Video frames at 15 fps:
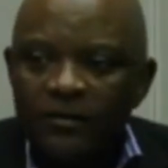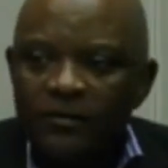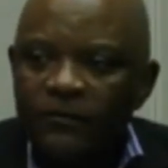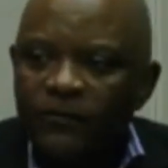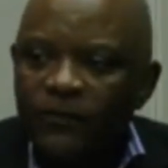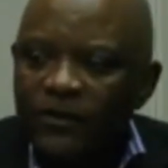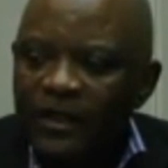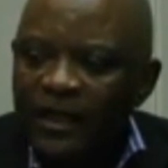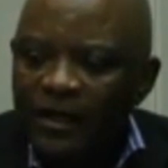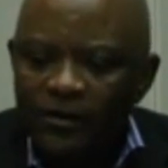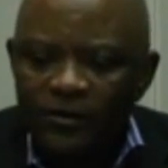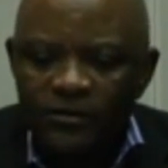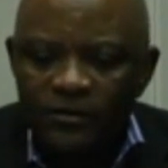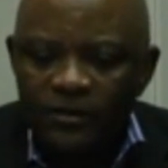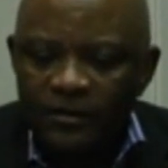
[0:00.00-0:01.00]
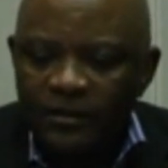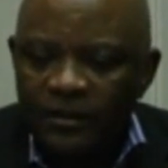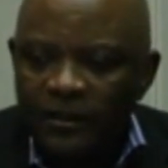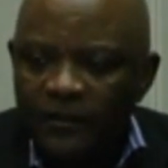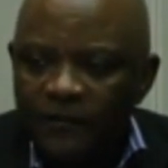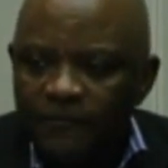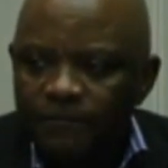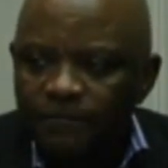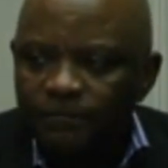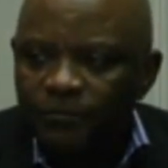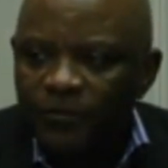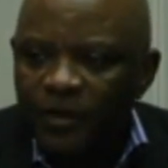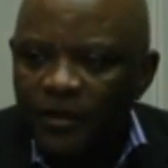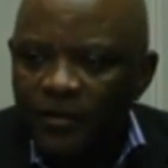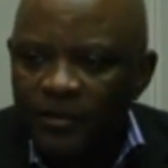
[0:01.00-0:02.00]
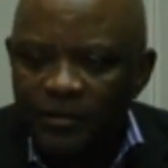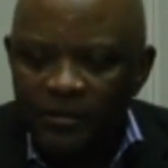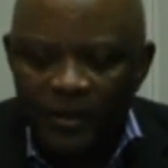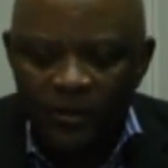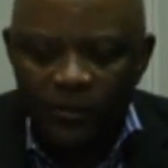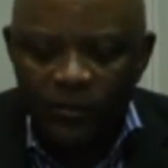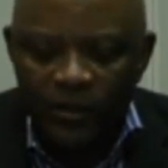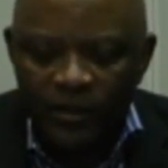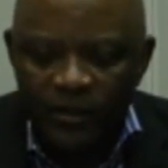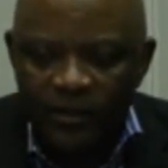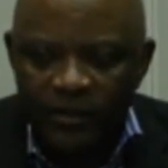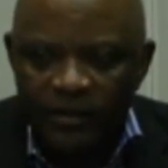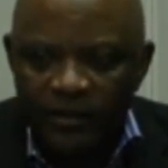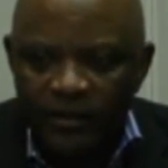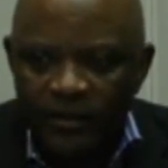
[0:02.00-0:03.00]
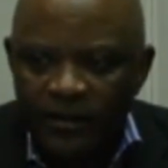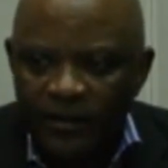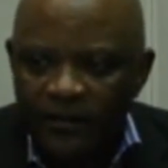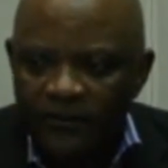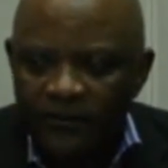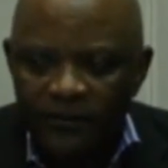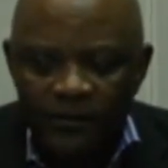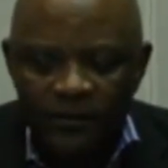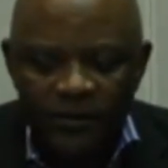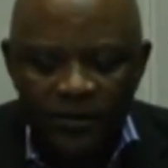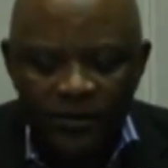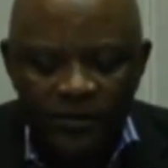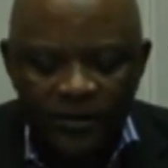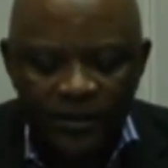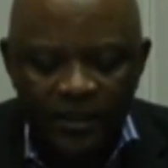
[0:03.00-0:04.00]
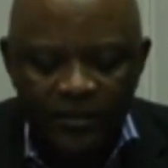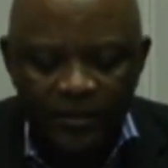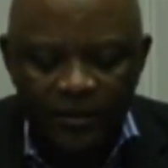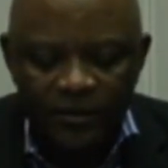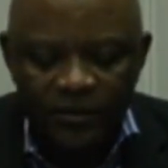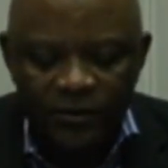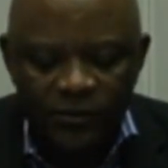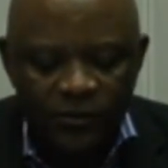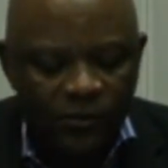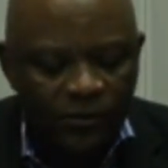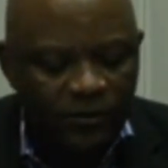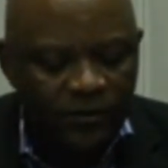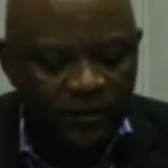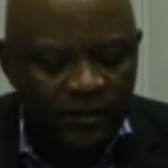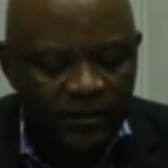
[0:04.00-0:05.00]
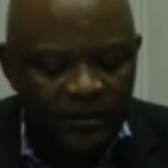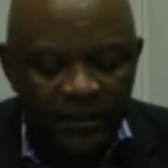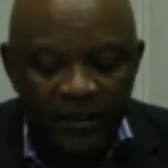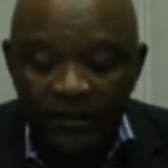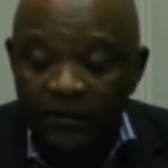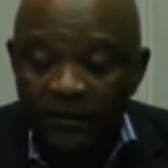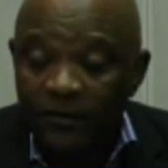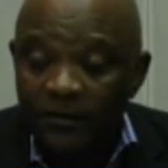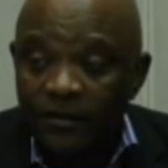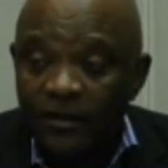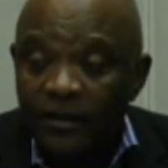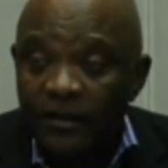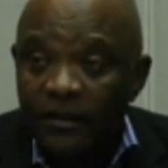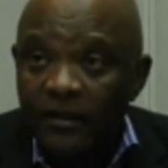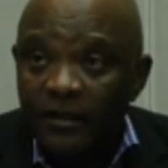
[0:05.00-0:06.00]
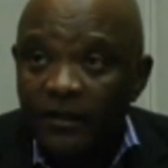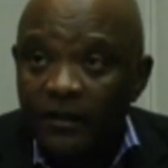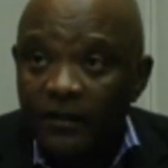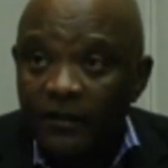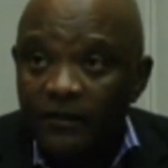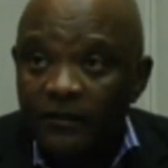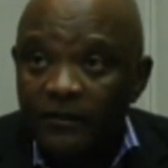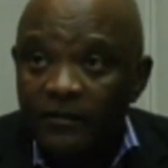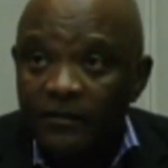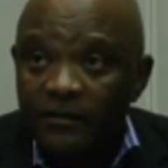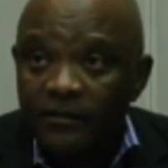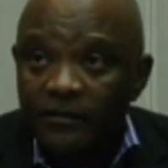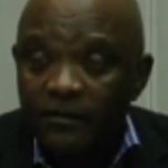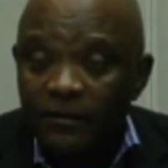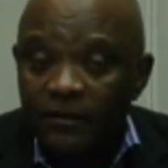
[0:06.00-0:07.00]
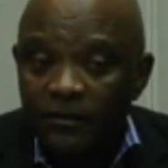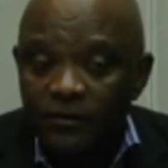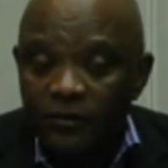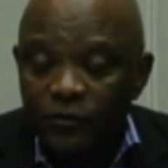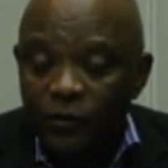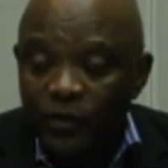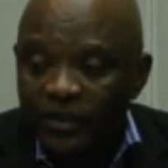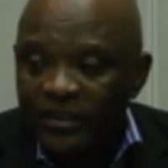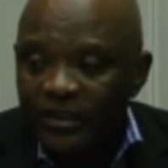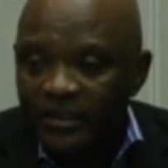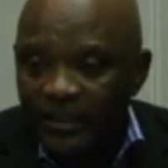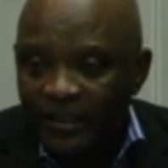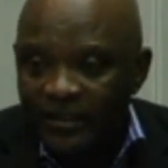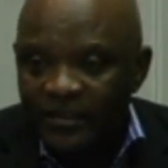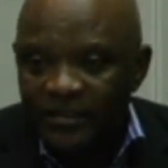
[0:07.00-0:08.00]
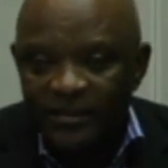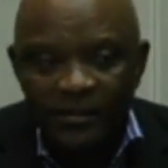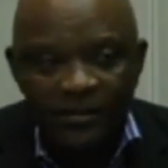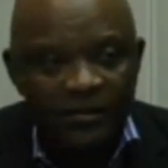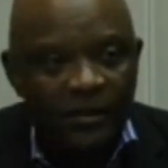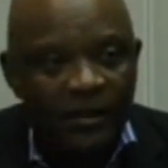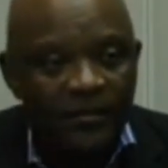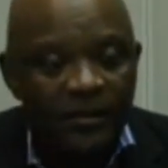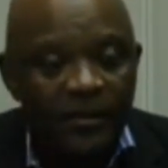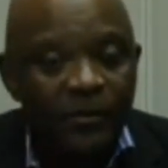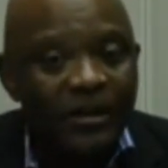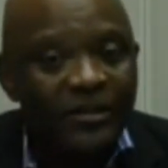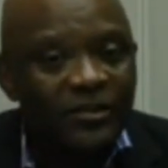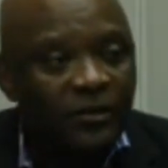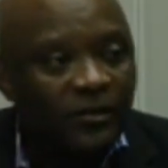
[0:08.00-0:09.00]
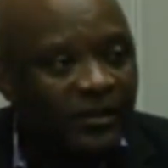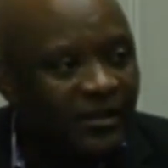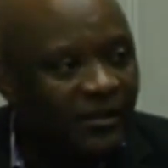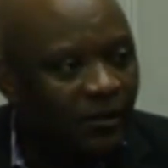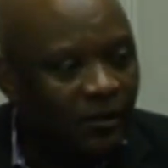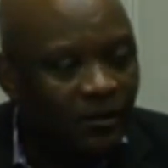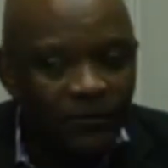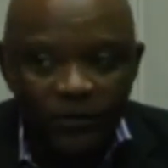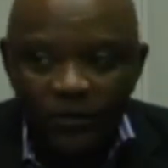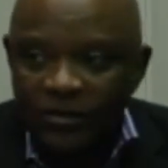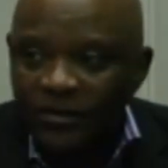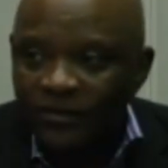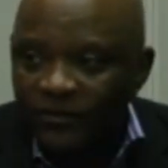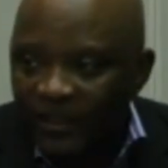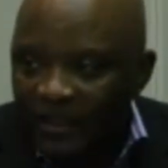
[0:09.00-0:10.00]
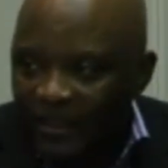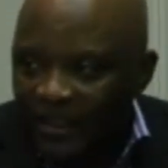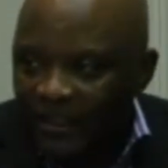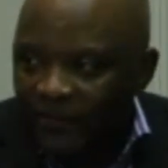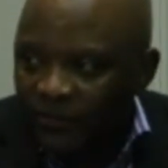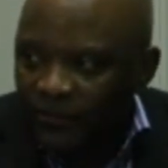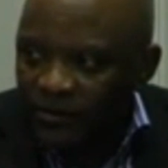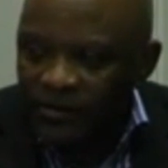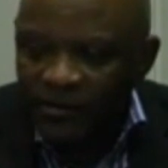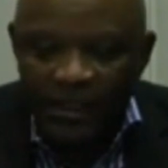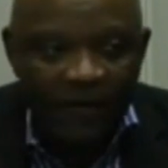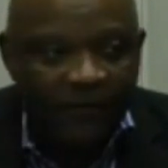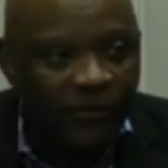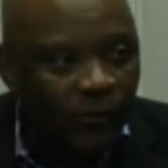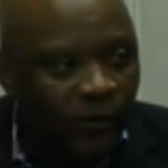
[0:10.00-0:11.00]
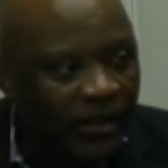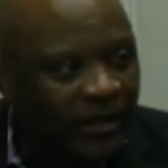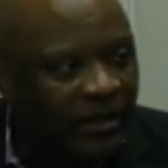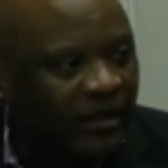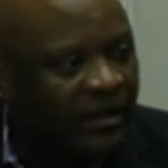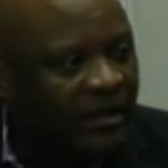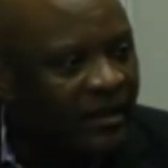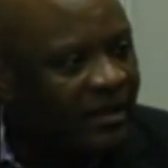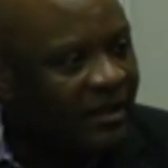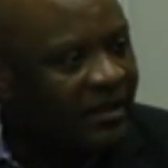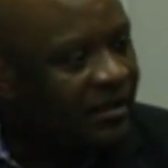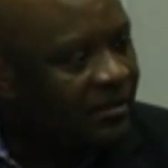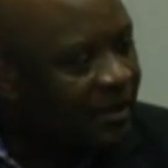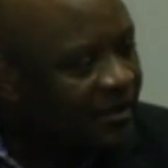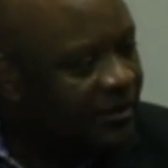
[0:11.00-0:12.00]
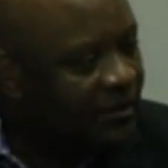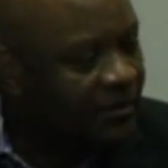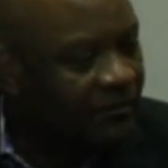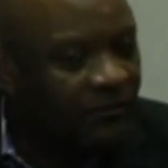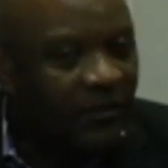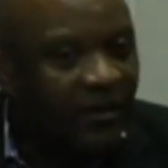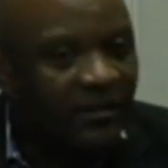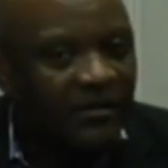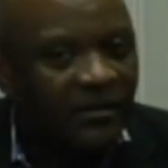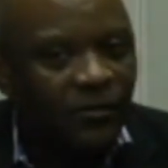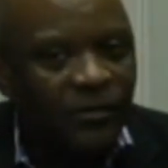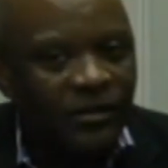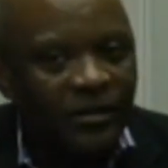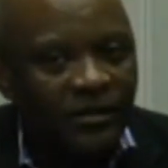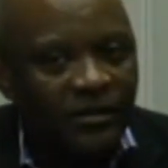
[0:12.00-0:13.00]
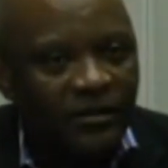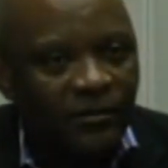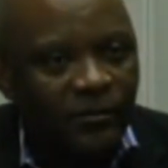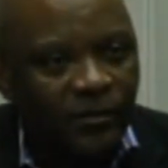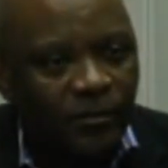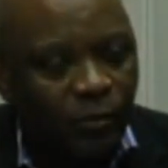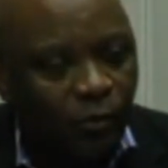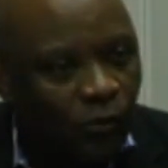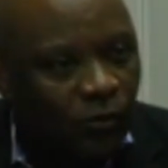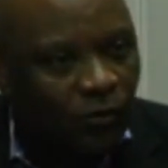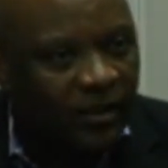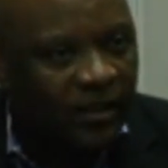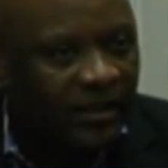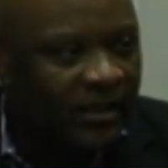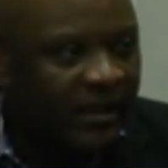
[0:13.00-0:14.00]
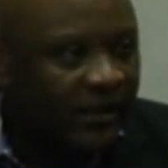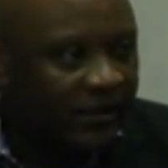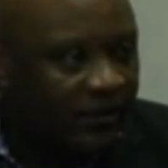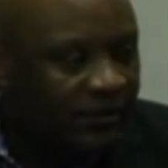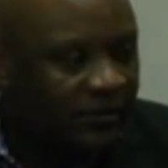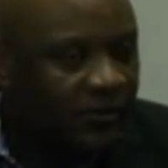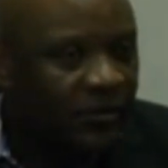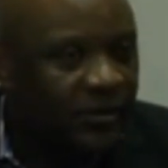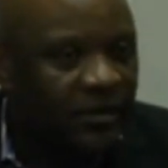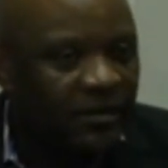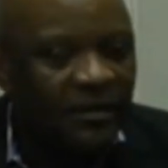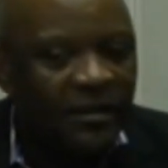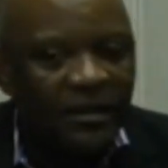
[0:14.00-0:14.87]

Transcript: For now, remember we have just about 220 deaths, but we are studying all of those very carefully. Every week, as a matter of fact, we pull in a country